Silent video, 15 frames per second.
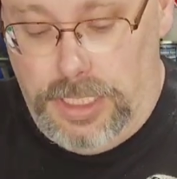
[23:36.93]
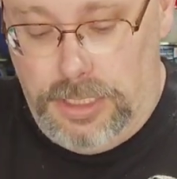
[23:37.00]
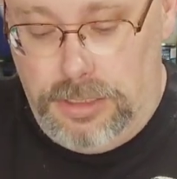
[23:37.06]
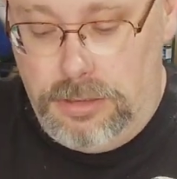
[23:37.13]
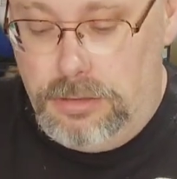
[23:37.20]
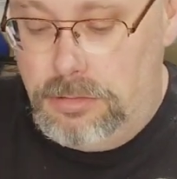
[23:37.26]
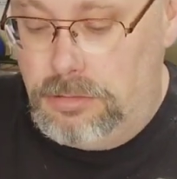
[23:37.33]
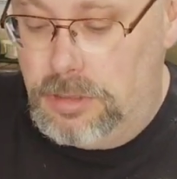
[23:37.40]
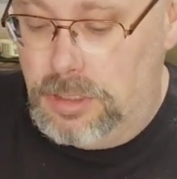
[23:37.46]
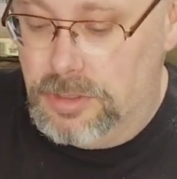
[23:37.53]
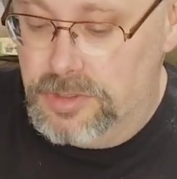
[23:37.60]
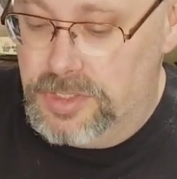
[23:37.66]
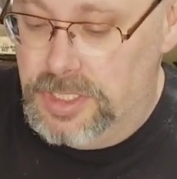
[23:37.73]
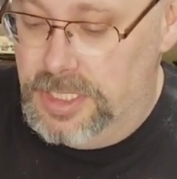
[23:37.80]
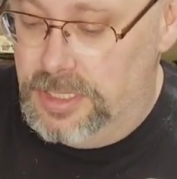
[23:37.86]
You can see
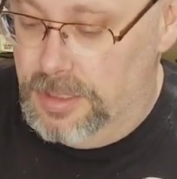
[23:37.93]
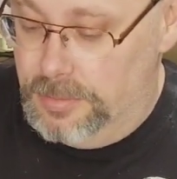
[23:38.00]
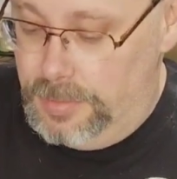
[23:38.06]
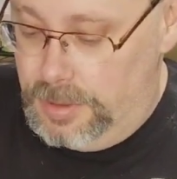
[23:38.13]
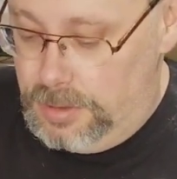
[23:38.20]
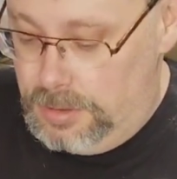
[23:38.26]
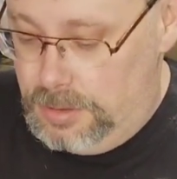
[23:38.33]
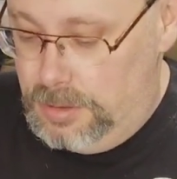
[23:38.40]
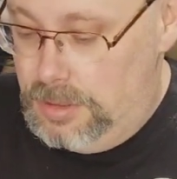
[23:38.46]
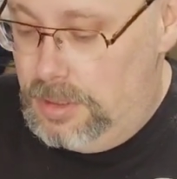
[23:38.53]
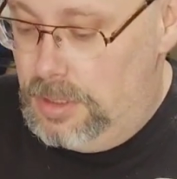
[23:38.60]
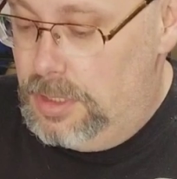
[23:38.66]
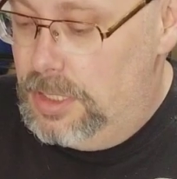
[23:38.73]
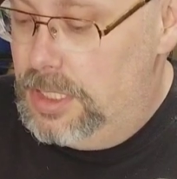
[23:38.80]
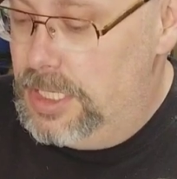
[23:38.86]
them
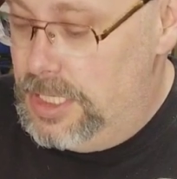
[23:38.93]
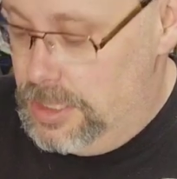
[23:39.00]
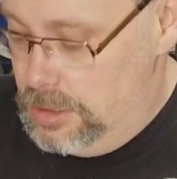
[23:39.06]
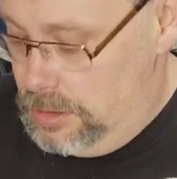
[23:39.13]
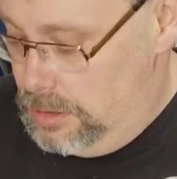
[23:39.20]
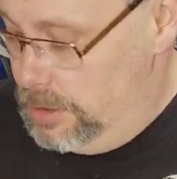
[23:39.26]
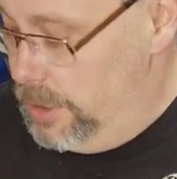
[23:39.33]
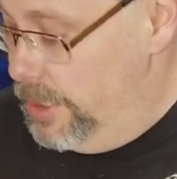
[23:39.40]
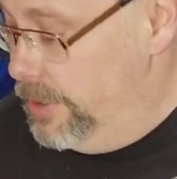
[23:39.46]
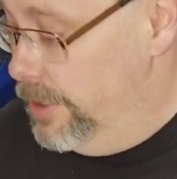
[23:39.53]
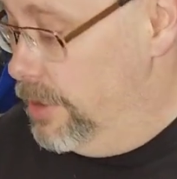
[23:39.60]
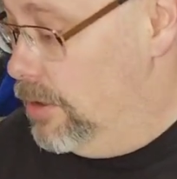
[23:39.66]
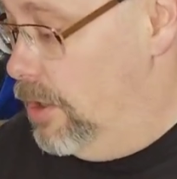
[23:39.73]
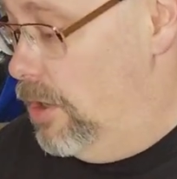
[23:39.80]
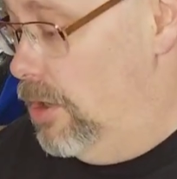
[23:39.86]
here, and they're
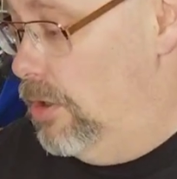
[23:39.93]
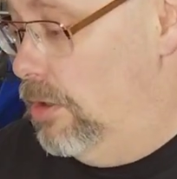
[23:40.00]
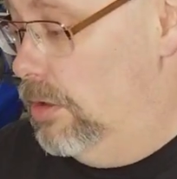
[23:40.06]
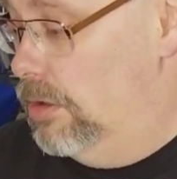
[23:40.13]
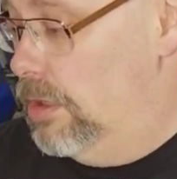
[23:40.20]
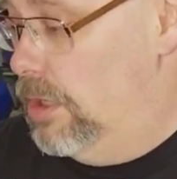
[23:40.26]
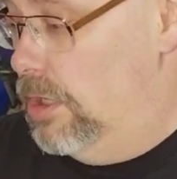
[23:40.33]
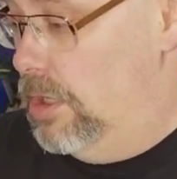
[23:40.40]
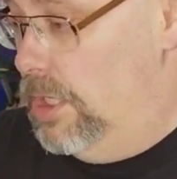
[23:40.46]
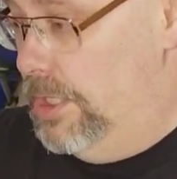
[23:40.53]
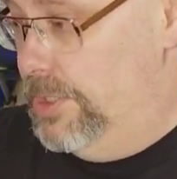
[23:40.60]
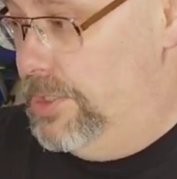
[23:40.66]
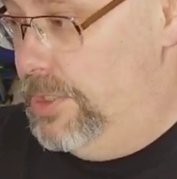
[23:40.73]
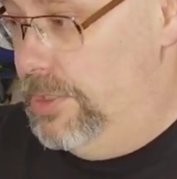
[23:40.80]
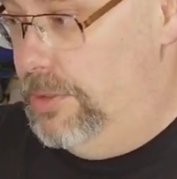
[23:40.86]
all
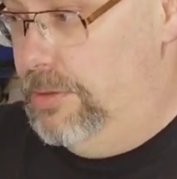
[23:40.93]
onto